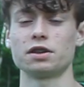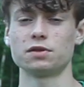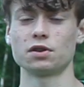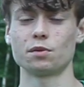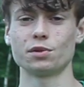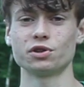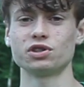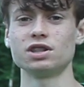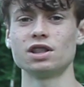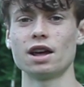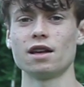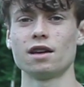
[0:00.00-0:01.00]
You can almost
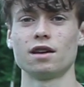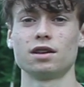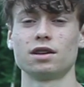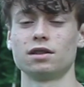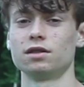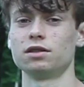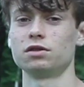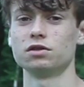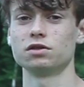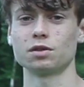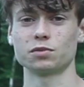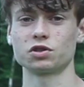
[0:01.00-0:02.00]
see the,
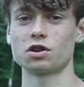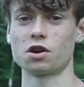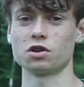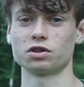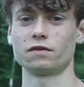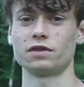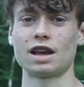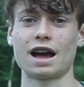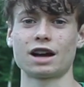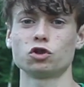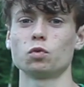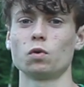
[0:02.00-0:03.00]
some stars of the
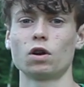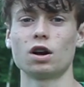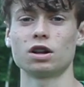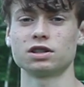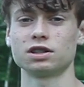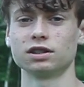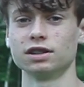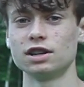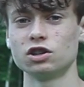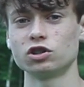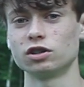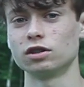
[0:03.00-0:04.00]
actual
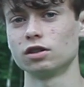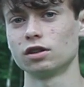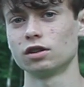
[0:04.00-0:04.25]
constellation